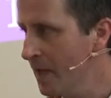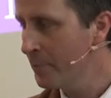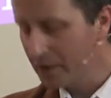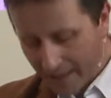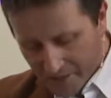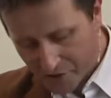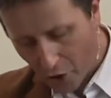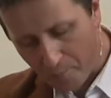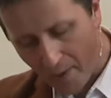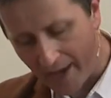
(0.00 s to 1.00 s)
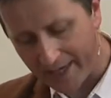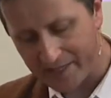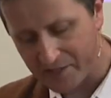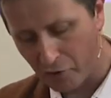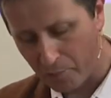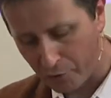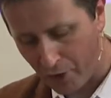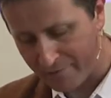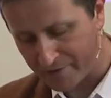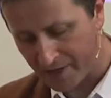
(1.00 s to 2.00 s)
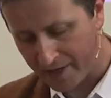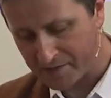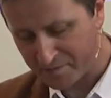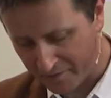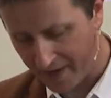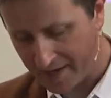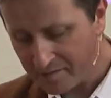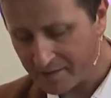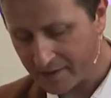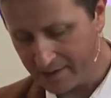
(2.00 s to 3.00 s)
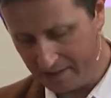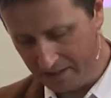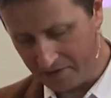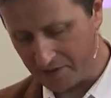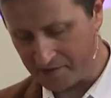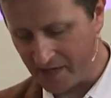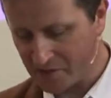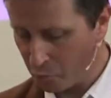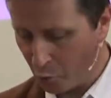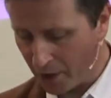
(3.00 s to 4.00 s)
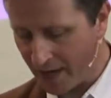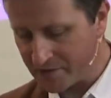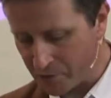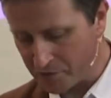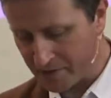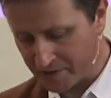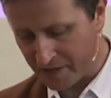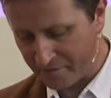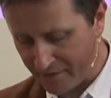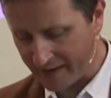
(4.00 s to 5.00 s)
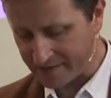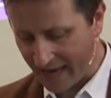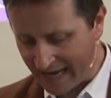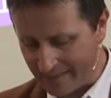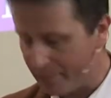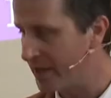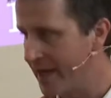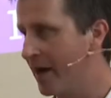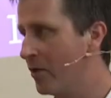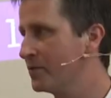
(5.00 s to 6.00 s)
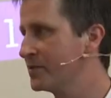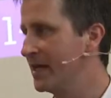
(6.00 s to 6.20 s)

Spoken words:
But let us not buy into a privatized faith that says what I do doesn't affect anybody else.